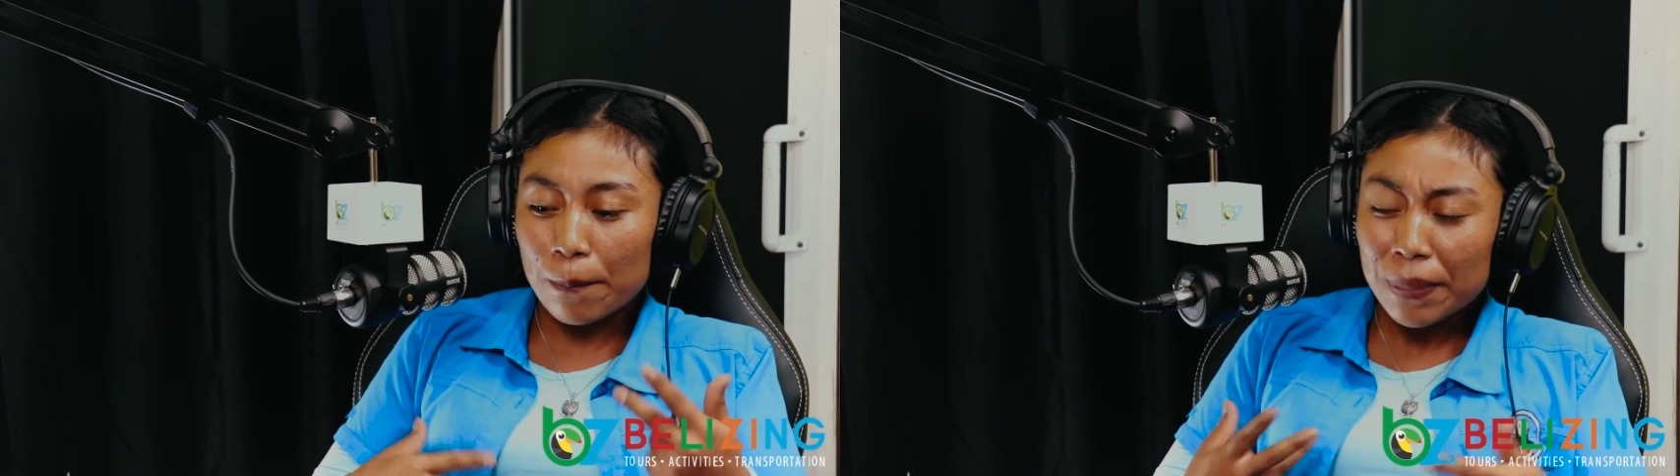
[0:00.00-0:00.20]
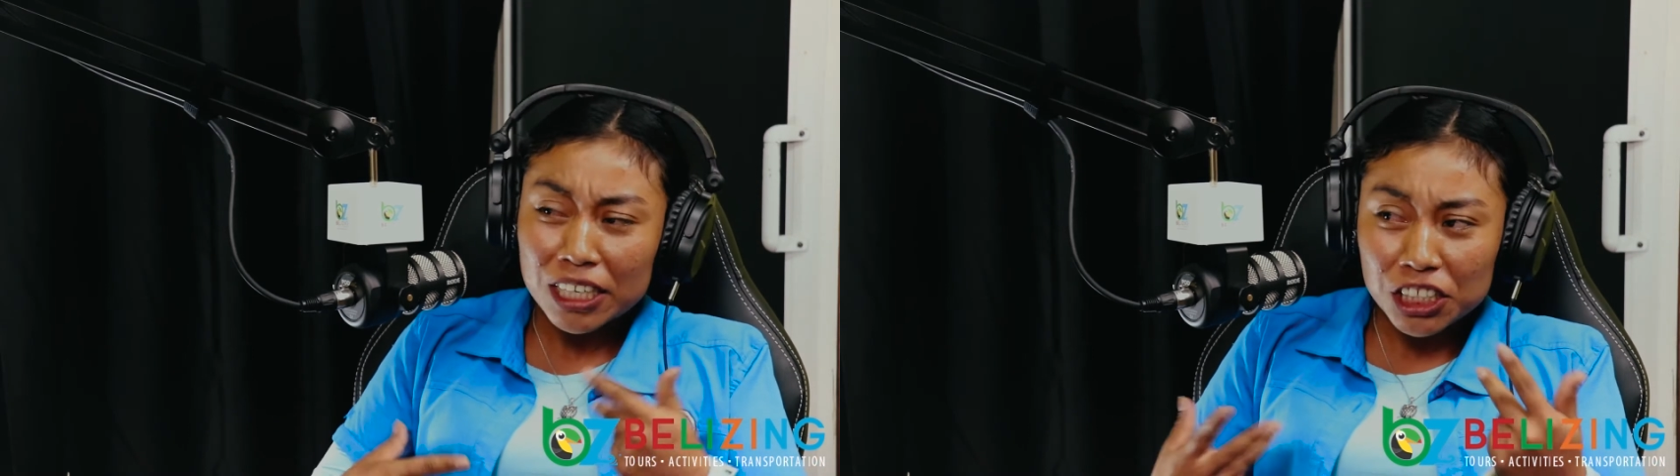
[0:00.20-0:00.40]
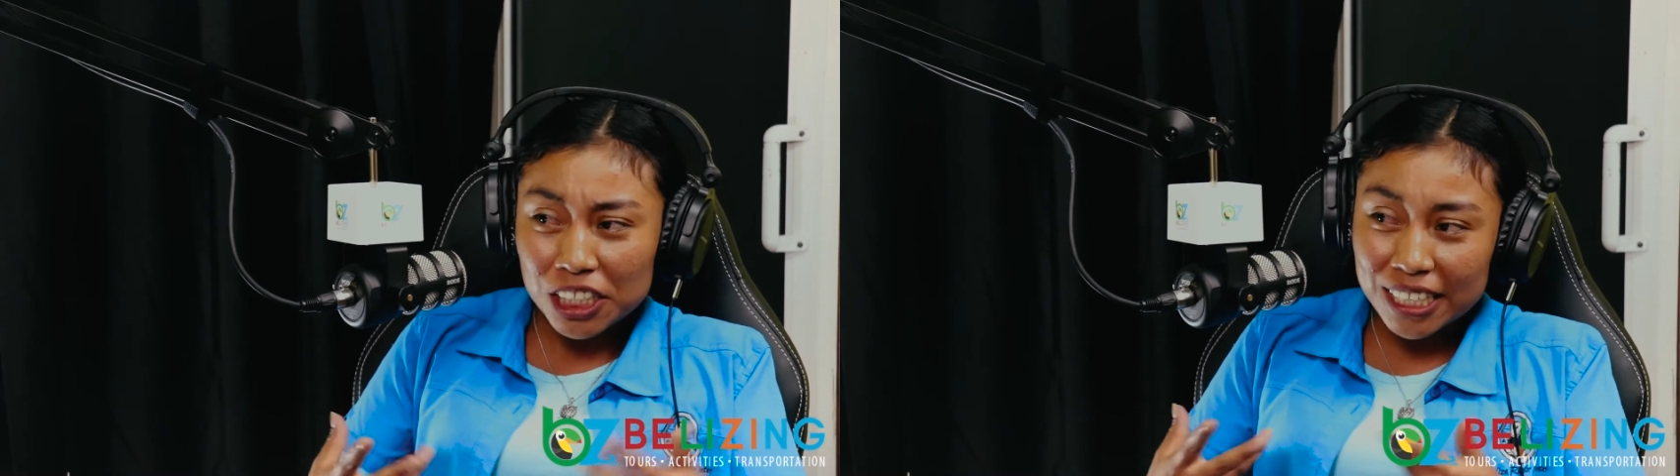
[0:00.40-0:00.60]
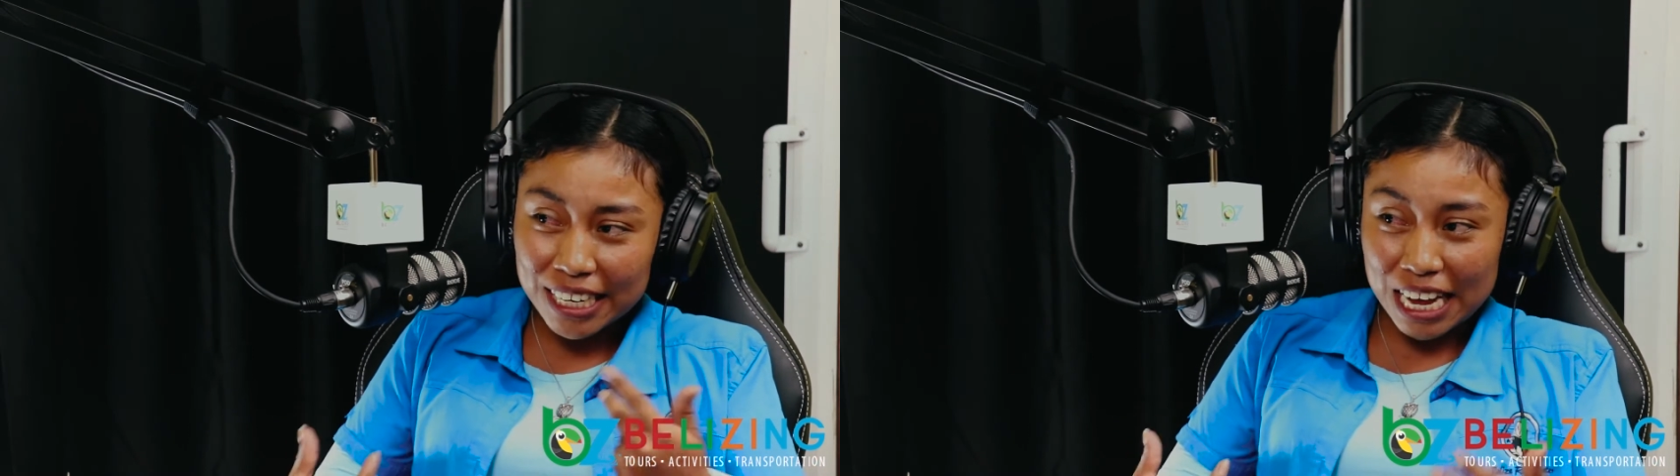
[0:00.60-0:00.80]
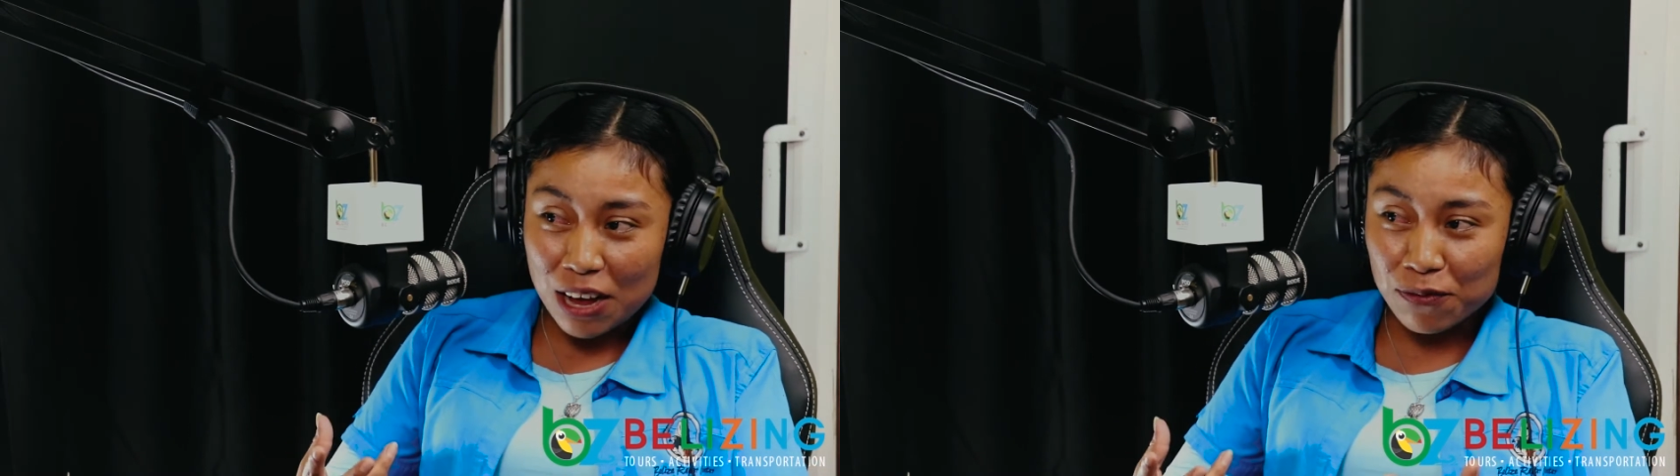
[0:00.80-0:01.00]
passion that
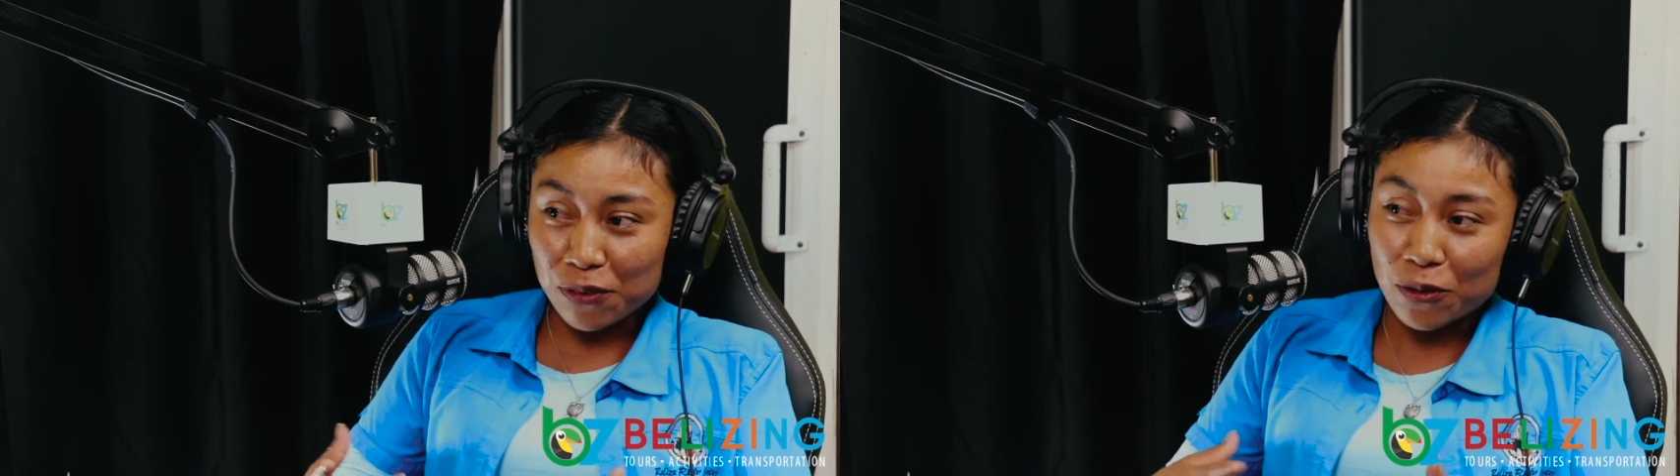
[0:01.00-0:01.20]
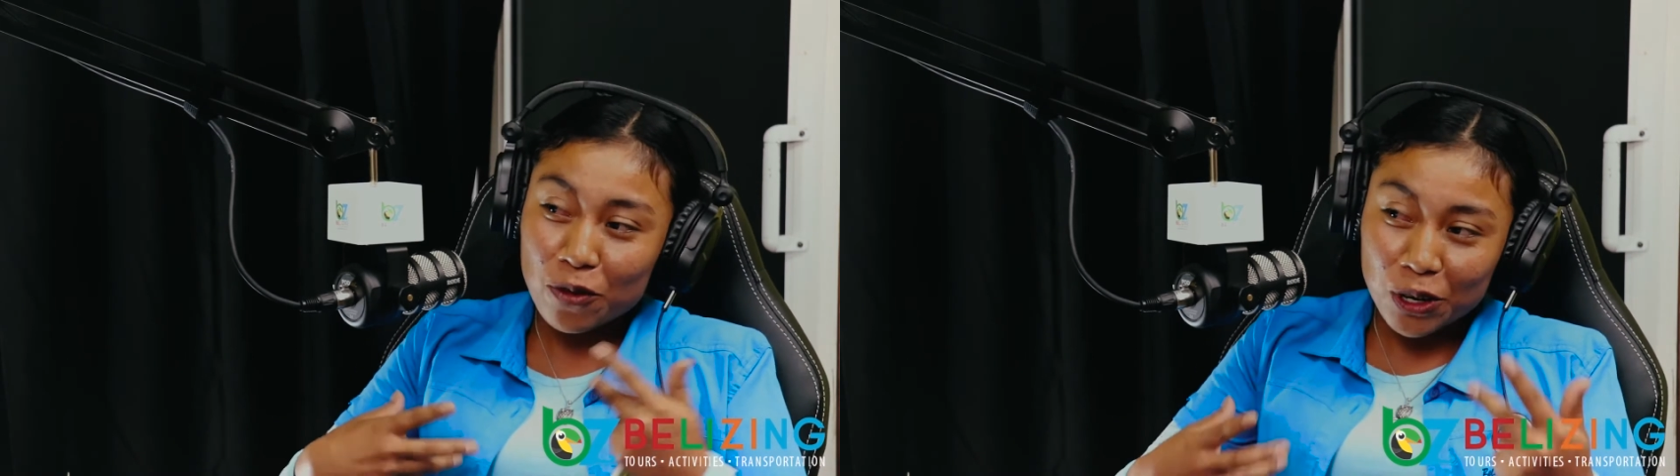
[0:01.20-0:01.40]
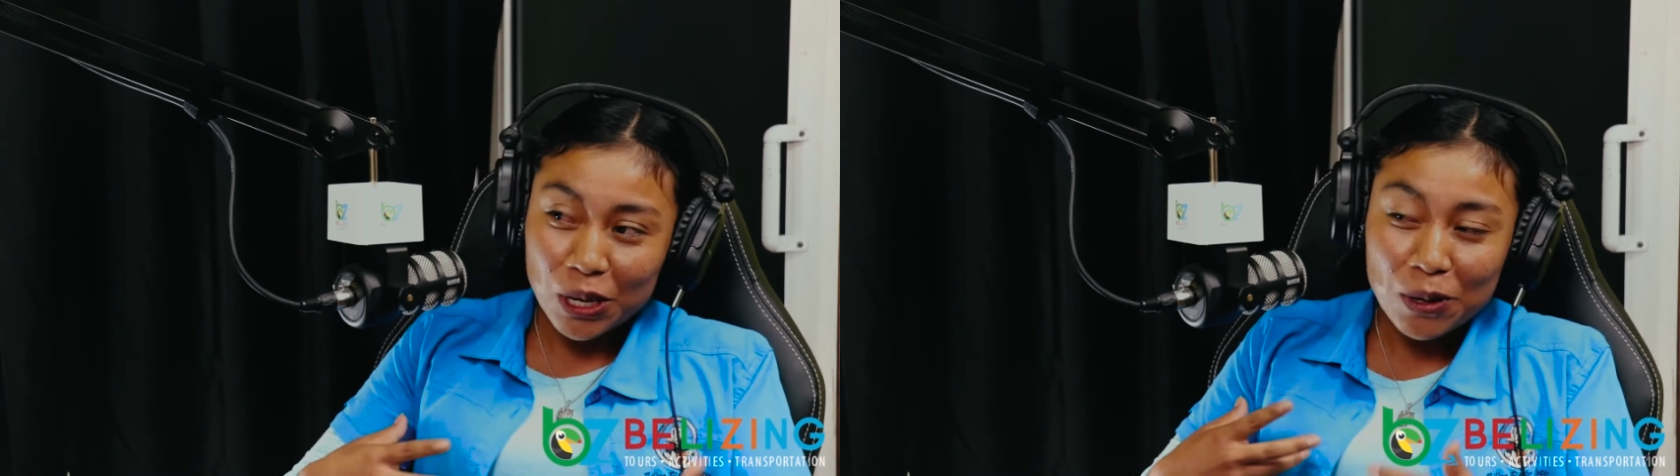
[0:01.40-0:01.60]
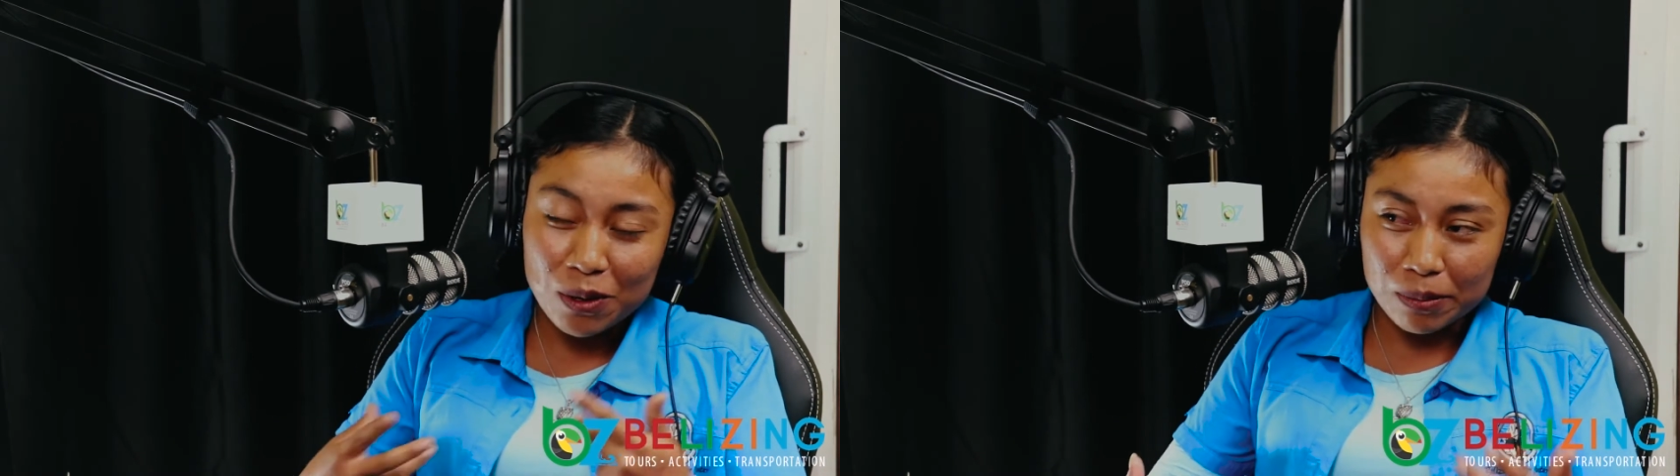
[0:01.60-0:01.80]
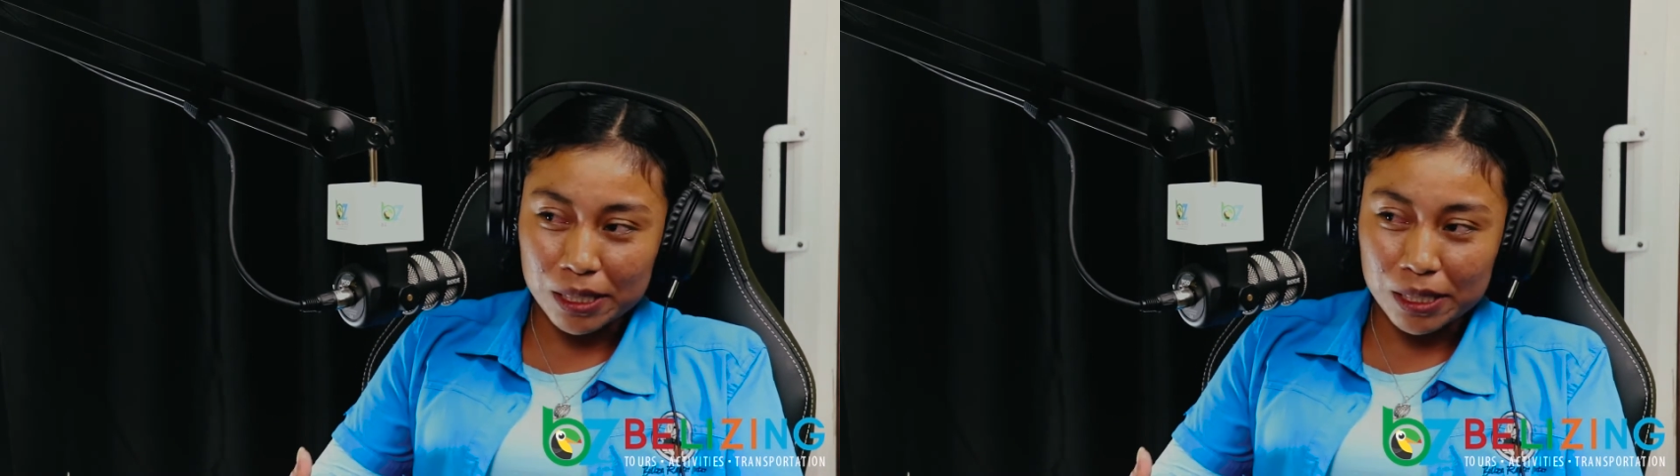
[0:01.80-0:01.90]
I have for working with